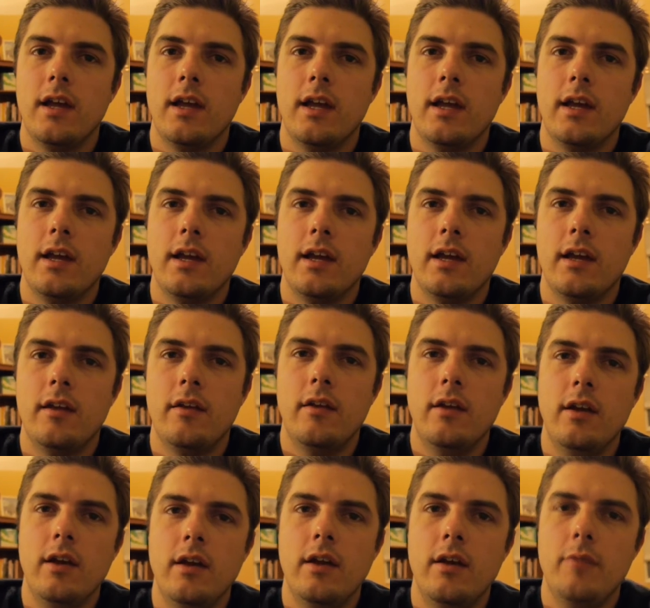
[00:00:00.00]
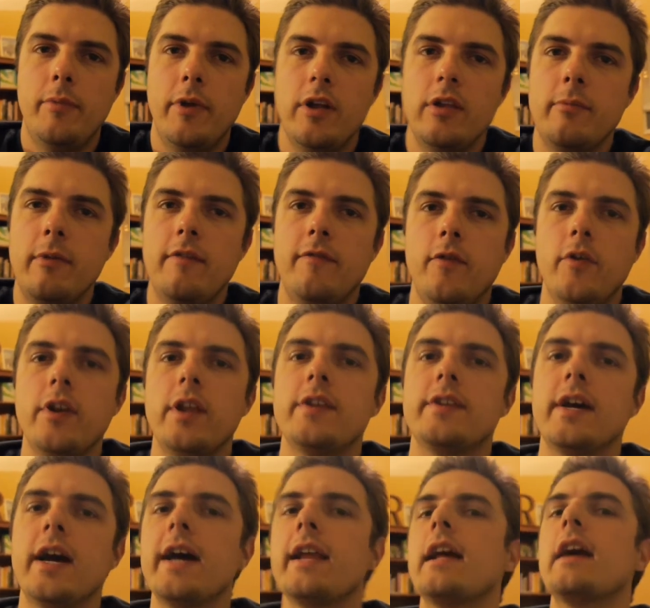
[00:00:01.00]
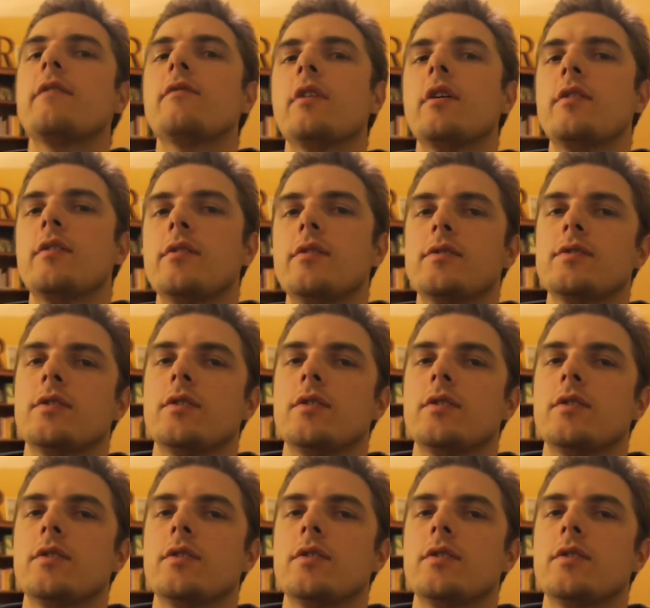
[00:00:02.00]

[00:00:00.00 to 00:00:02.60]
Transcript: and apparently my phone had died halfway through,